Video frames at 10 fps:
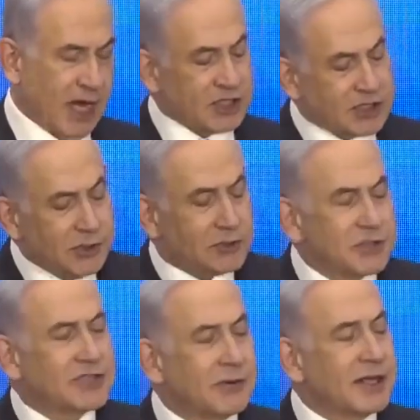Our
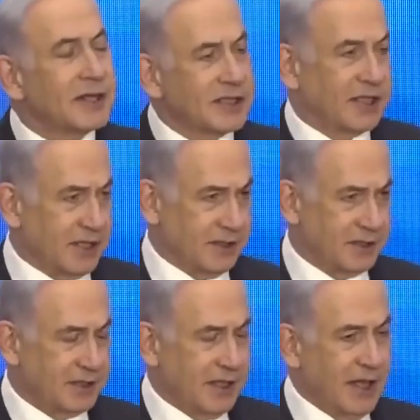soldiers are in the
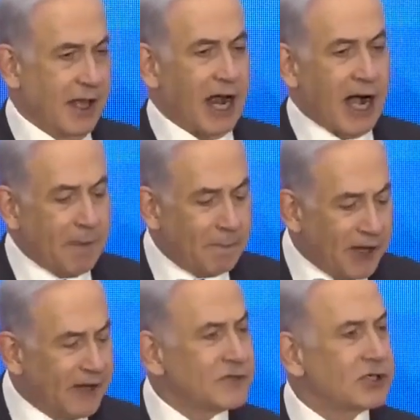tunnels. Our
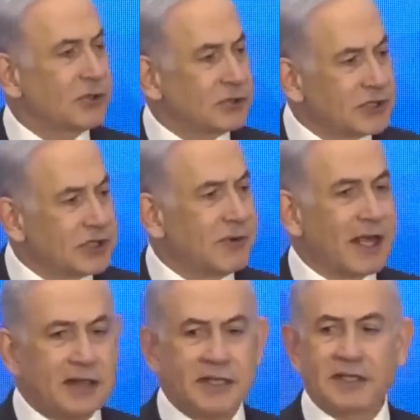brave soldiers are
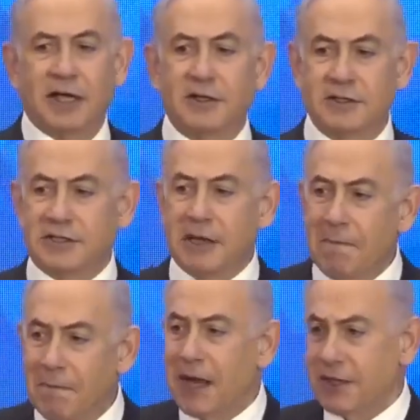in the tunnels,
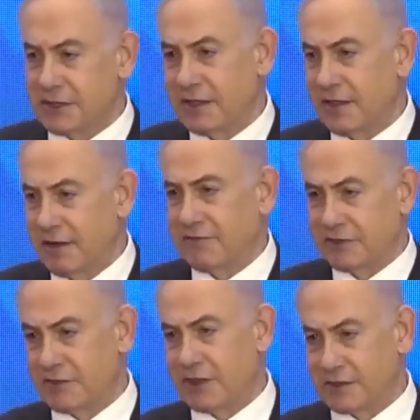demolishing the
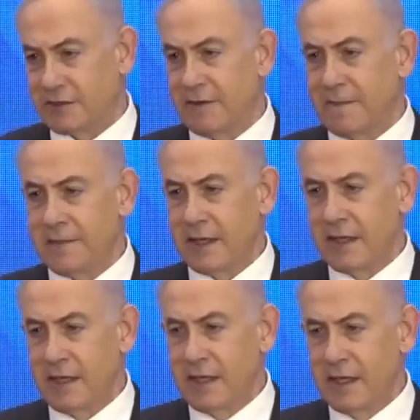infrastructure
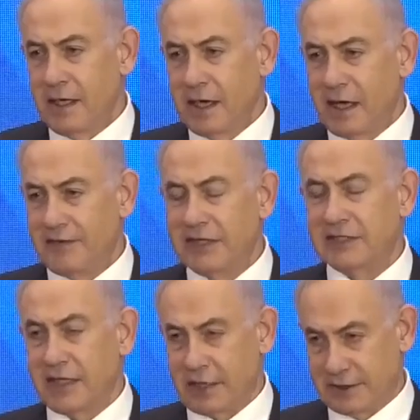of
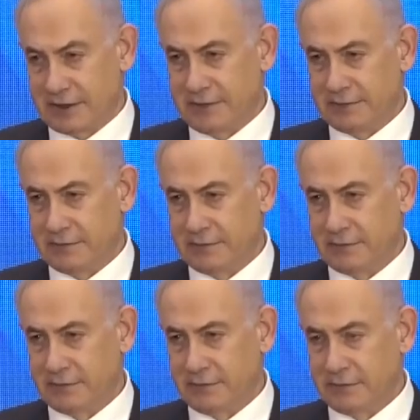these killers.
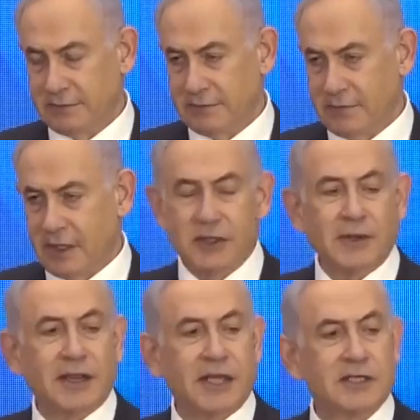They're
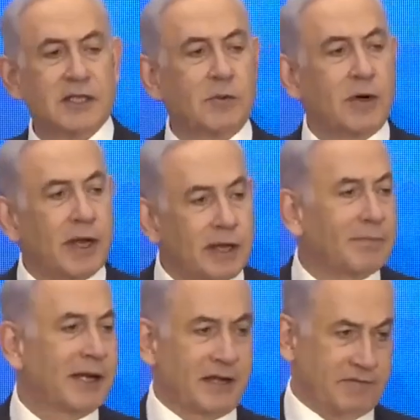doing things that were
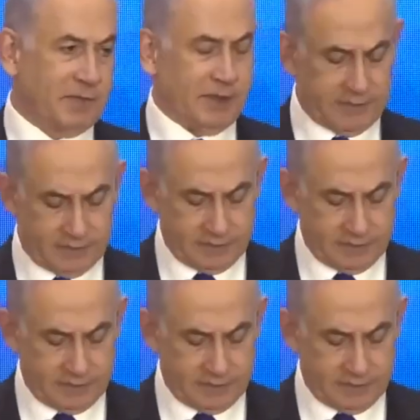unbelievable.